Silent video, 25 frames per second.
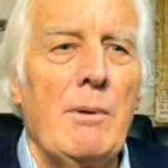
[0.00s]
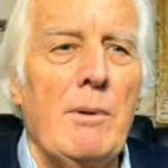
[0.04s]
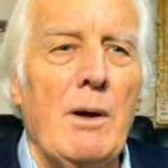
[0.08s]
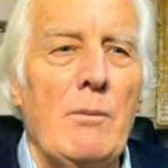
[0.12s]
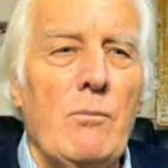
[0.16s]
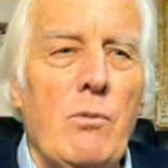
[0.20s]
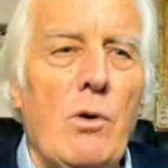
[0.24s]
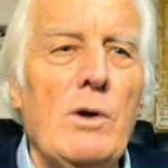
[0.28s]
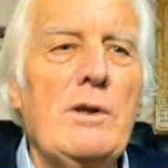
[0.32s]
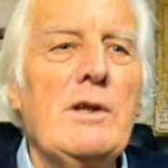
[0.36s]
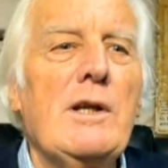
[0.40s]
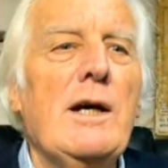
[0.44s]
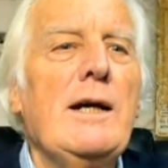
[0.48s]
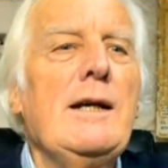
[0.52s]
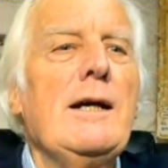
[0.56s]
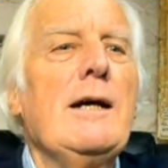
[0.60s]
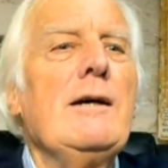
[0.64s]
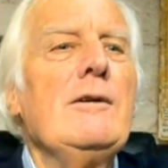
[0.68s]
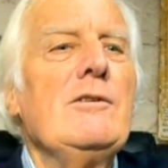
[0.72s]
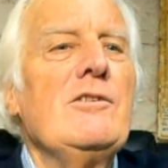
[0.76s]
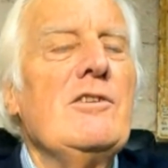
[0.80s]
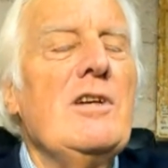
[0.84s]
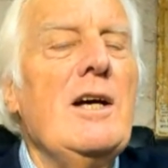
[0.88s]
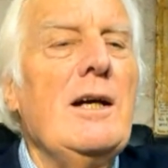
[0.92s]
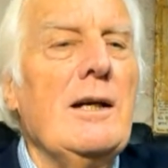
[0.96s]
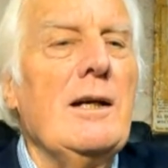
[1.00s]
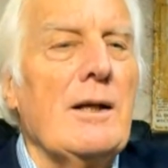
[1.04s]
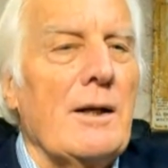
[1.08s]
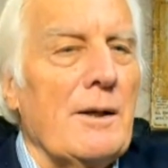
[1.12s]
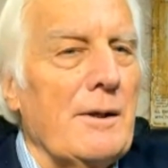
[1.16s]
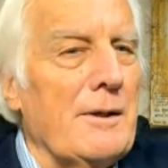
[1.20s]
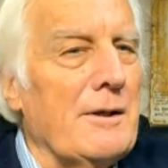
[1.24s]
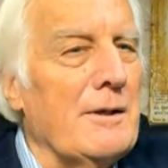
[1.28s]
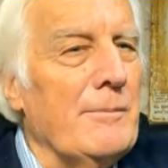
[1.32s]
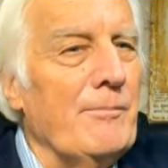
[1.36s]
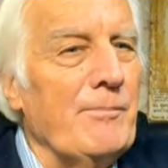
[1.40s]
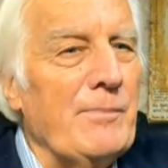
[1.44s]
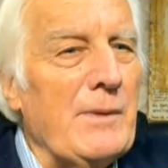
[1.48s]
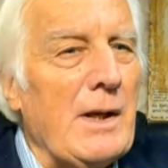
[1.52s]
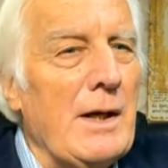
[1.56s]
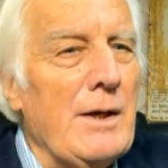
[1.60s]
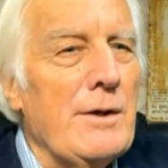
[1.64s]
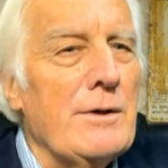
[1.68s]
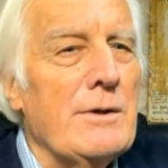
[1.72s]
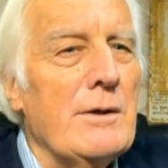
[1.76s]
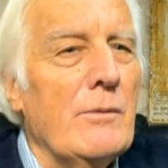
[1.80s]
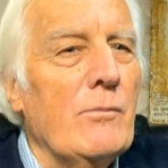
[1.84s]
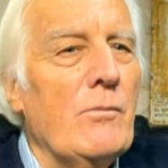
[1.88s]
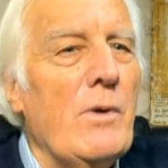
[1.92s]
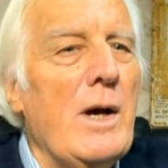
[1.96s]
But what they don't tell us
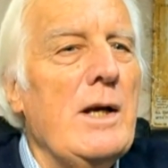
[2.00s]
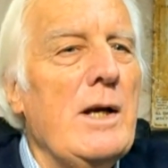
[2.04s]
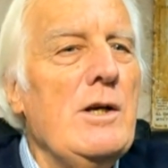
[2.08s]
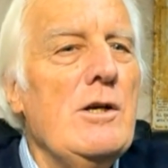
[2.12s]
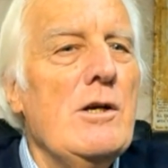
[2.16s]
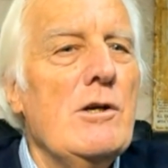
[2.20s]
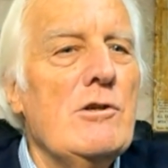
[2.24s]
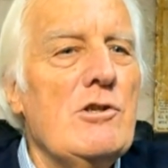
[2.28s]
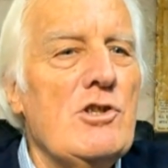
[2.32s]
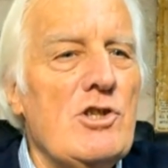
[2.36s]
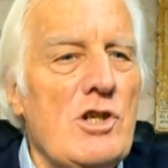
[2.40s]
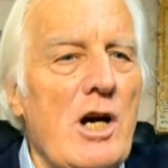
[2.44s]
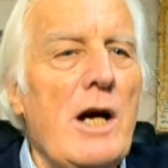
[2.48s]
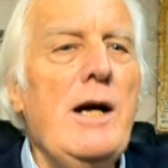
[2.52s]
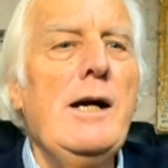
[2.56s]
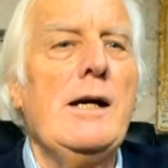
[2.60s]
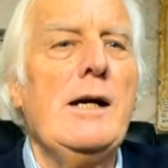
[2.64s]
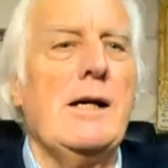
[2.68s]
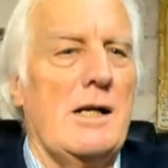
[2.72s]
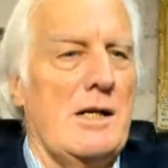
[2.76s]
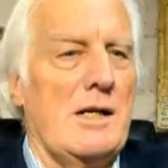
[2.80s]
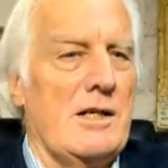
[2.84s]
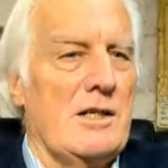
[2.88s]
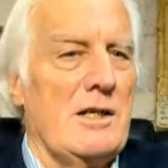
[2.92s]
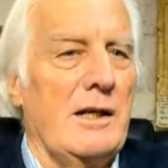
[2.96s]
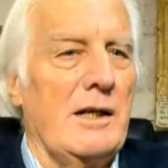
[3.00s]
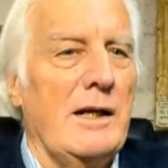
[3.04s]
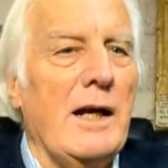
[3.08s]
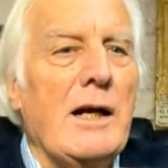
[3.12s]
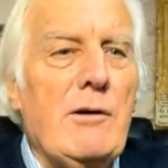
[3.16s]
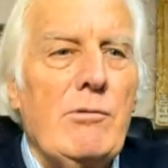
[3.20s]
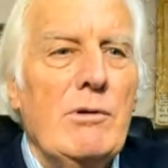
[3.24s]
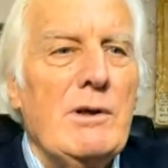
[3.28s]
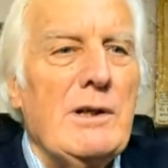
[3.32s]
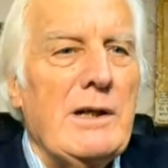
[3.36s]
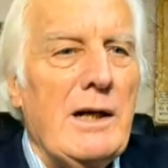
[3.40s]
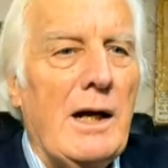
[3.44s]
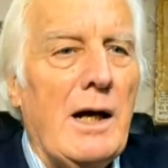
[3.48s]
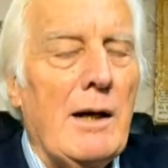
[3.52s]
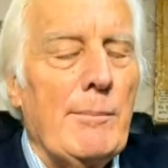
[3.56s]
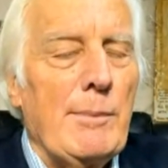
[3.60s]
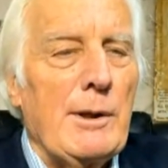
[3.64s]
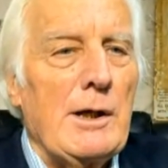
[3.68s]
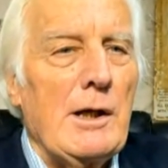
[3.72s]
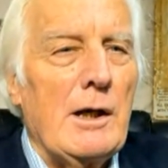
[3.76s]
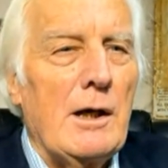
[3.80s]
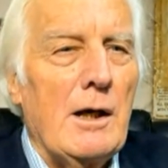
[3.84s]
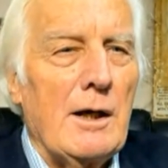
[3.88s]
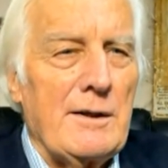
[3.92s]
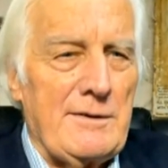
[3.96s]
is that when you change liquid
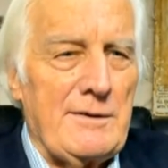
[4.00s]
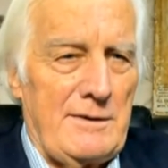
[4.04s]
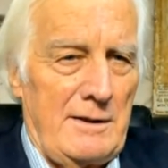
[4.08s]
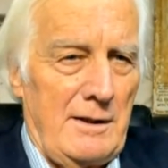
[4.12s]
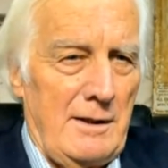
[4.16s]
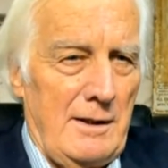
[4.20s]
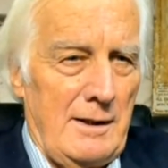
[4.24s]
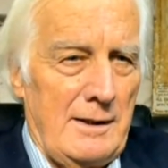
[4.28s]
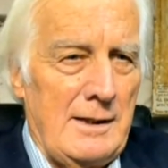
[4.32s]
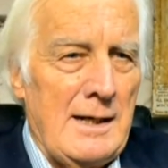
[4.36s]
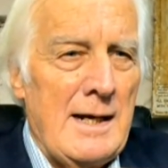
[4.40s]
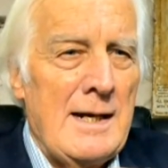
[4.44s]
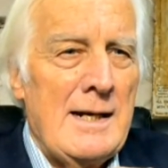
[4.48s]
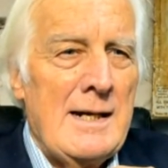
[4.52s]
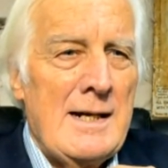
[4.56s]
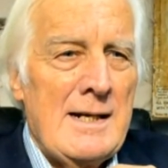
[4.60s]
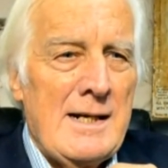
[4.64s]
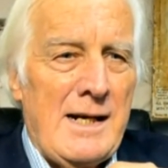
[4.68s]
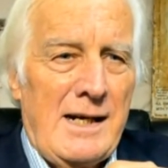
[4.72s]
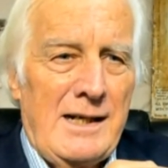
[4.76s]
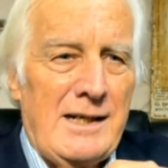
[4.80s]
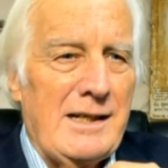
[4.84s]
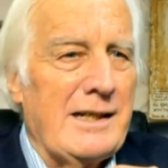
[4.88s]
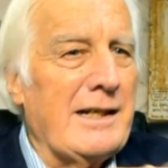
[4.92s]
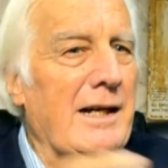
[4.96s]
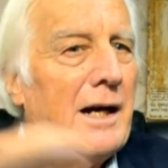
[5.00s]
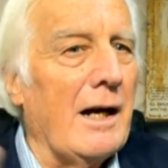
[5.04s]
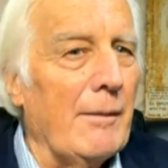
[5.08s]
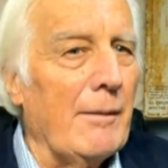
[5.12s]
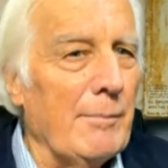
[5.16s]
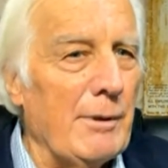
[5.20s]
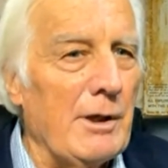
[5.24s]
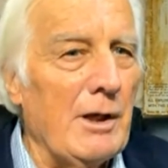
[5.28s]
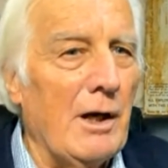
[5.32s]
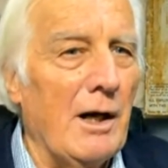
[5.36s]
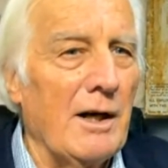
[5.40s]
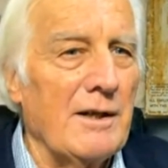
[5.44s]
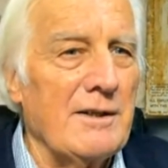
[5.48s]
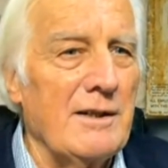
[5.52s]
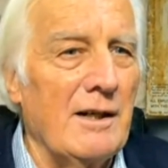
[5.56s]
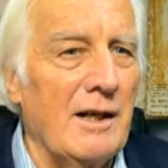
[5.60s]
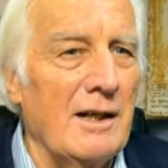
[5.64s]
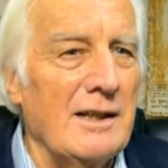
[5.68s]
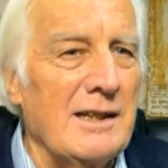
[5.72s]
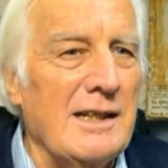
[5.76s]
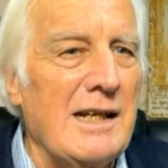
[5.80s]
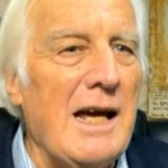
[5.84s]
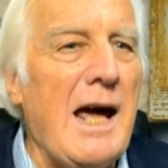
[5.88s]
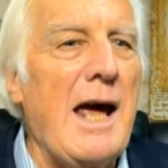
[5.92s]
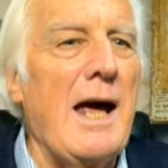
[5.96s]
carbon dioxide into carbon
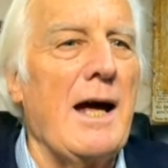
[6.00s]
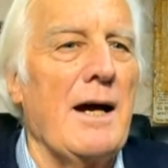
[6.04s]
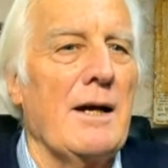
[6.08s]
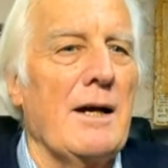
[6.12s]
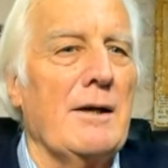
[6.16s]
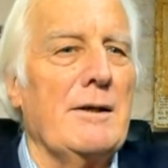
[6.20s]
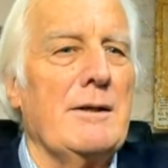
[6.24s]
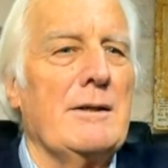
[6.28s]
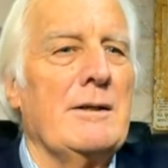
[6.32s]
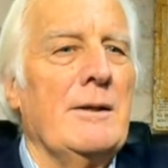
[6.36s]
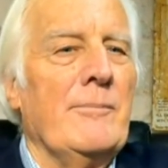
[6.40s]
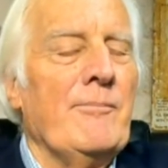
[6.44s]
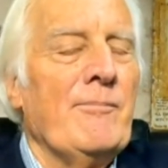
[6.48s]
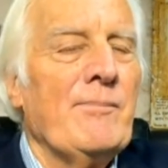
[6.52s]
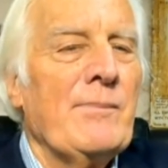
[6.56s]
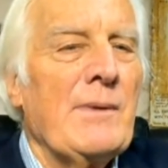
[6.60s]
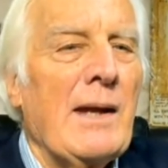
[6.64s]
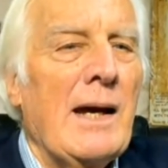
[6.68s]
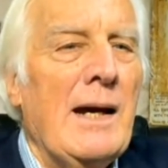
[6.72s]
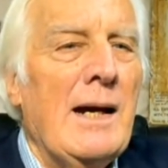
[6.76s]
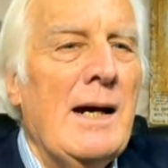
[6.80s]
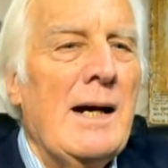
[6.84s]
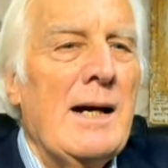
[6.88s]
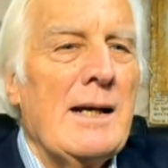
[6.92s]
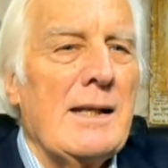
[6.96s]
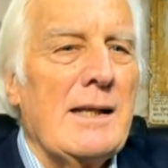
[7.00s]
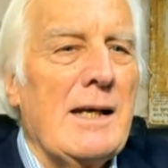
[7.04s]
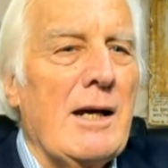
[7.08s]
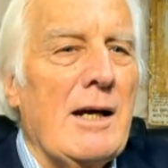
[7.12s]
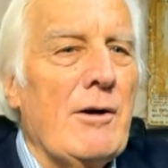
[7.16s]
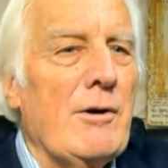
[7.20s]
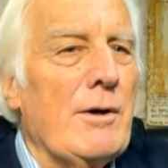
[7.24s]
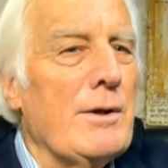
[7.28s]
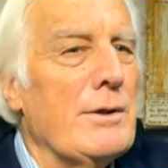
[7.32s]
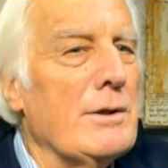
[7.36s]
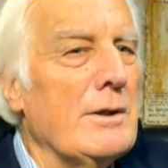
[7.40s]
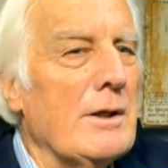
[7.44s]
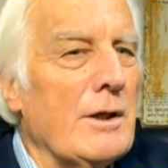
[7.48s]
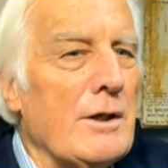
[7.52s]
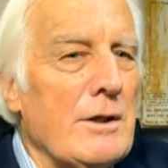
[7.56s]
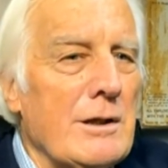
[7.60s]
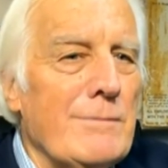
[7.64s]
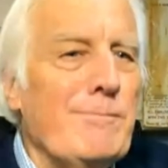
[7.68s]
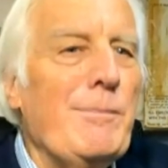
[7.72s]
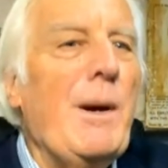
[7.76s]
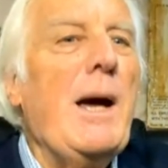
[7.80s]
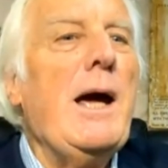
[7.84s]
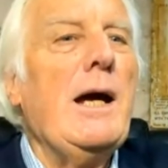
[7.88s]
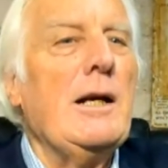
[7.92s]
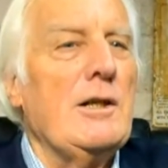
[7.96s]
dioxide gas, there is an
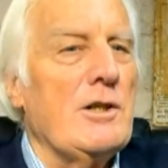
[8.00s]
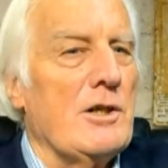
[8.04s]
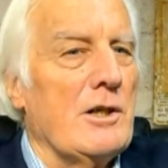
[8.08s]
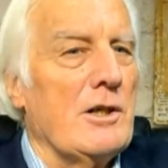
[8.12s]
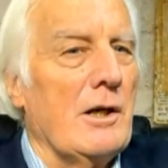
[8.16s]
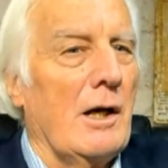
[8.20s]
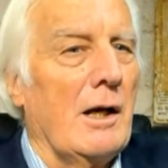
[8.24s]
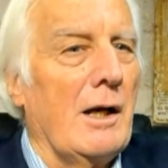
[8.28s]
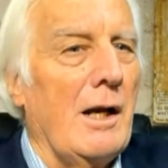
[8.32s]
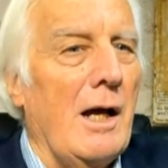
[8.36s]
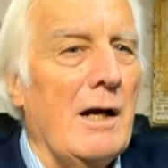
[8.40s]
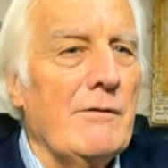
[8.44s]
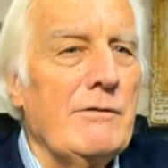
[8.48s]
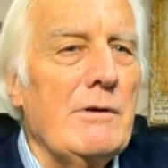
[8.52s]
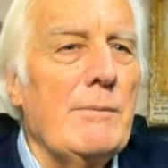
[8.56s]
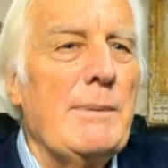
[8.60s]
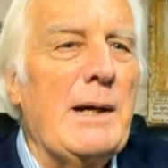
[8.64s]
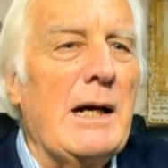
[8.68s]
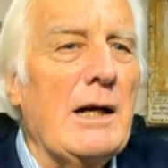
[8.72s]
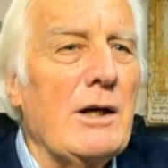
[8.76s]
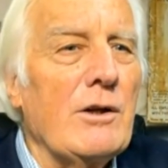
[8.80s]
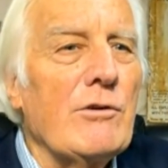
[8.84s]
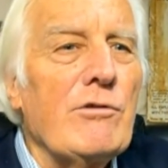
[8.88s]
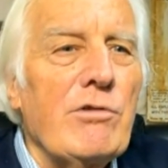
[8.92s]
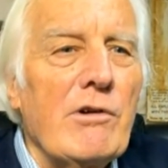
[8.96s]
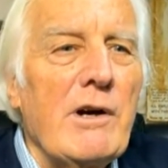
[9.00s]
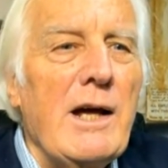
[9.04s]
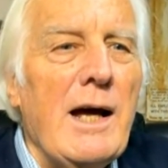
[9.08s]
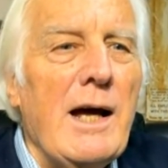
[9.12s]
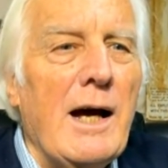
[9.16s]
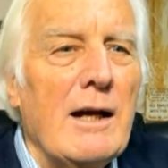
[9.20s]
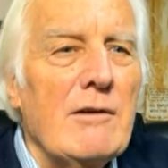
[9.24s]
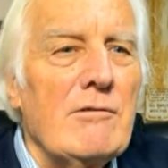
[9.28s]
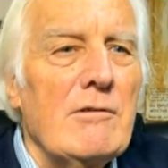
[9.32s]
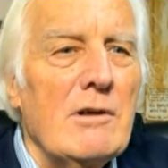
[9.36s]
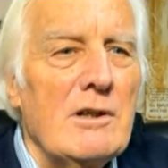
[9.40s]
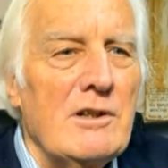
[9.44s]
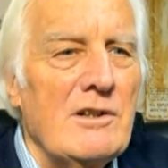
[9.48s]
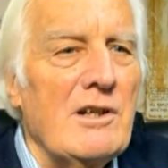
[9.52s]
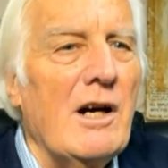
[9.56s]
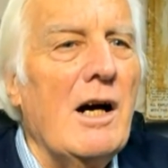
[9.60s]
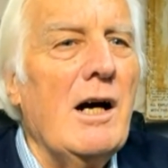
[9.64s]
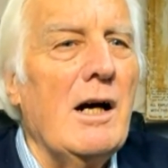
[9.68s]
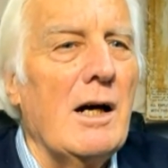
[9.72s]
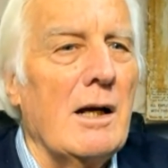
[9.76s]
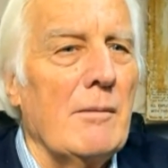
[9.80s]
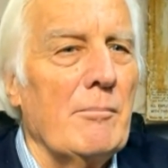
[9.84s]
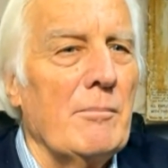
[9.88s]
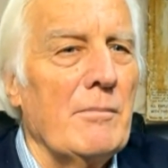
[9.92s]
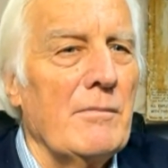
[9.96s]
expansion of about 300
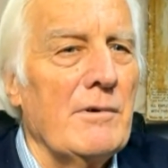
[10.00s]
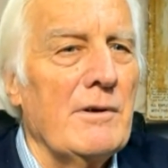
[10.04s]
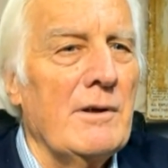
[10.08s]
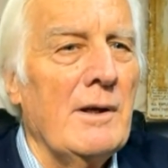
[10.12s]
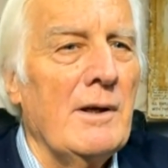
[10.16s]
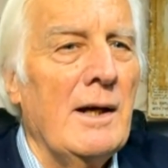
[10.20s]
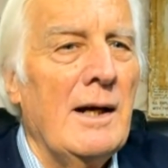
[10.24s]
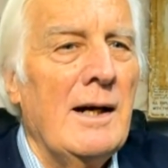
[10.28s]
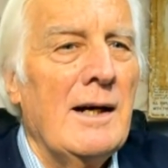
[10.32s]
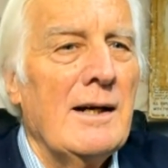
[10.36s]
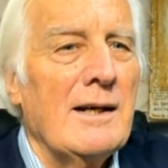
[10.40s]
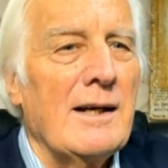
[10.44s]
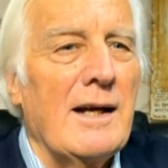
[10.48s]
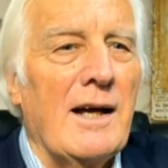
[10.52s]
times.